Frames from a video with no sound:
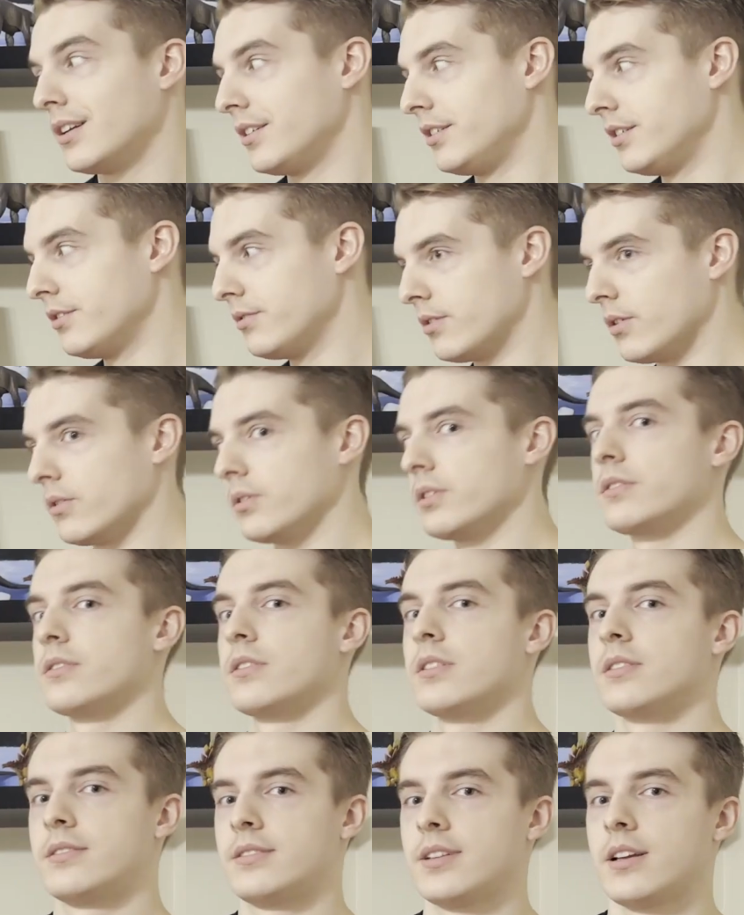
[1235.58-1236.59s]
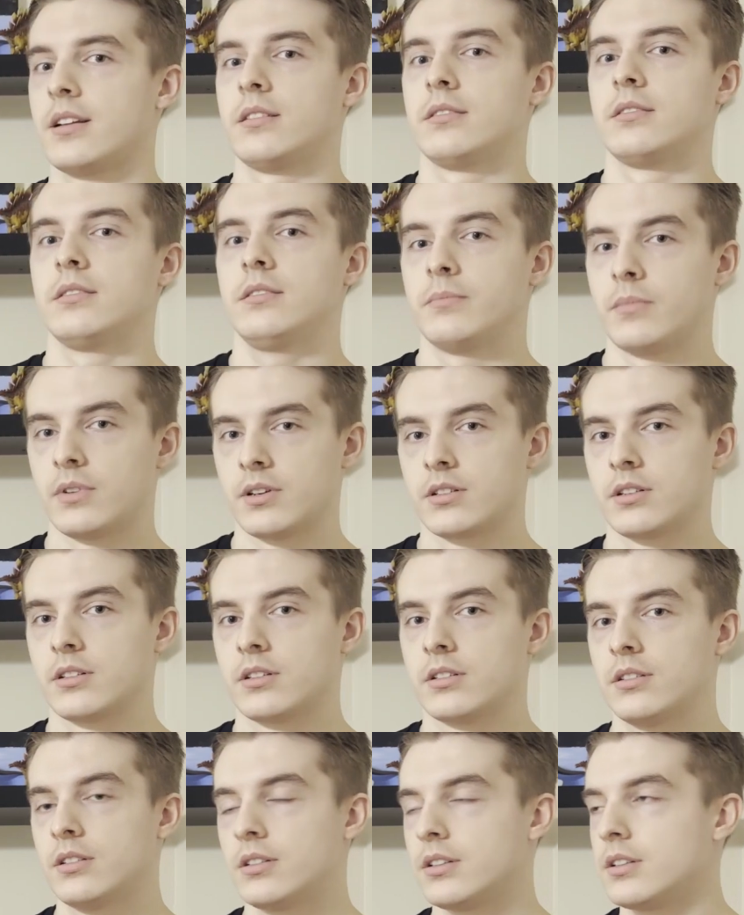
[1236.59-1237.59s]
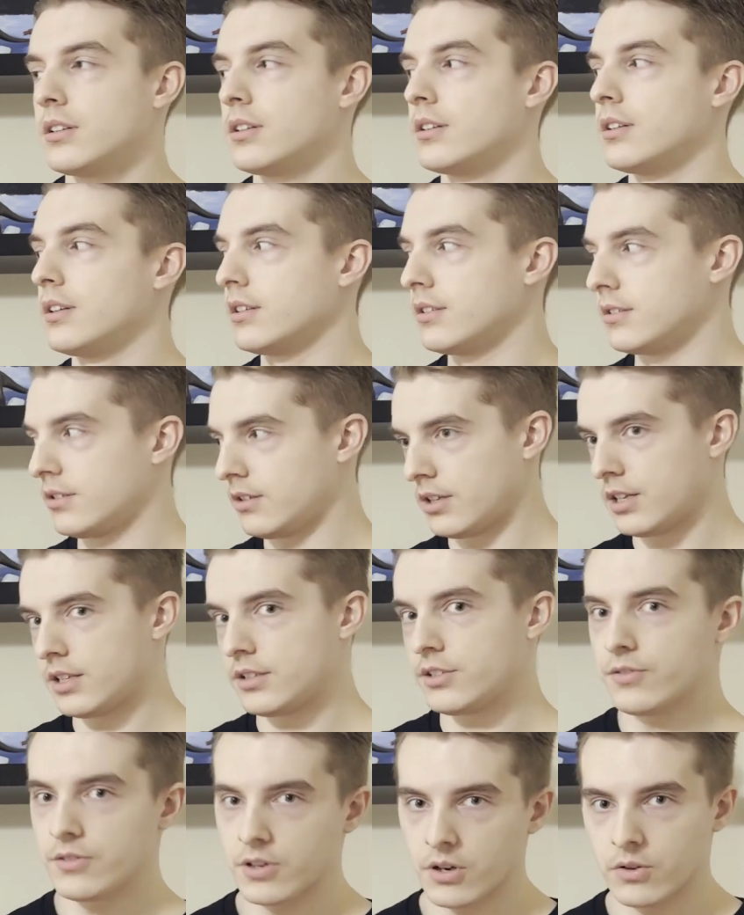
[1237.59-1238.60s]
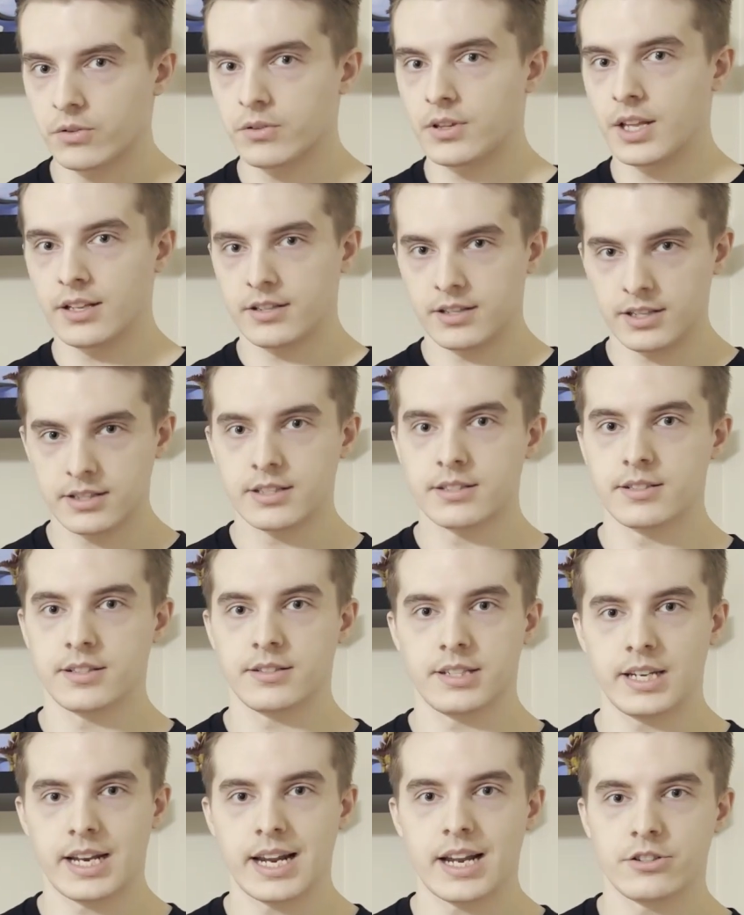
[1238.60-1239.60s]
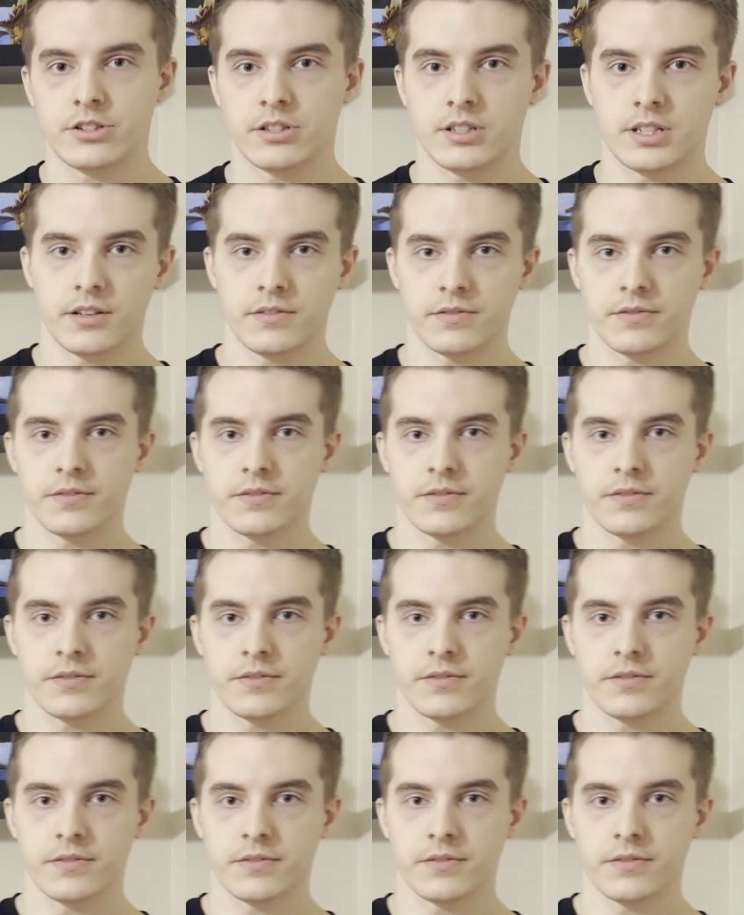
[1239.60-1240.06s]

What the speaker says: you notice the cell marker, and you know then that this is an adjective.